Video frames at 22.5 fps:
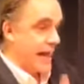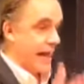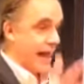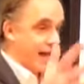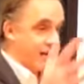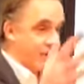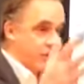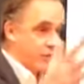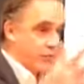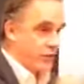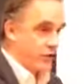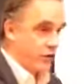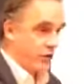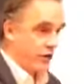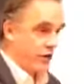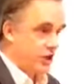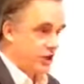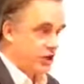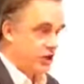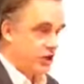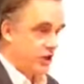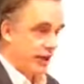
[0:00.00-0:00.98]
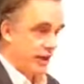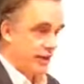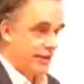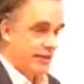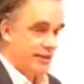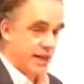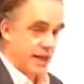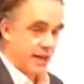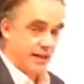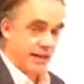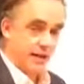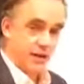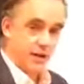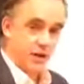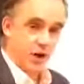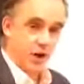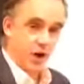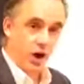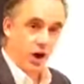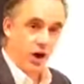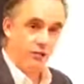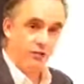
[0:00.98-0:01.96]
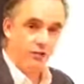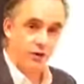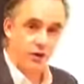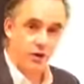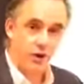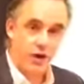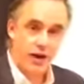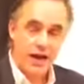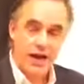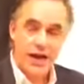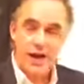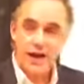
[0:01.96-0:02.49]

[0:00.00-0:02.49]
and your tradition has nothing to offer,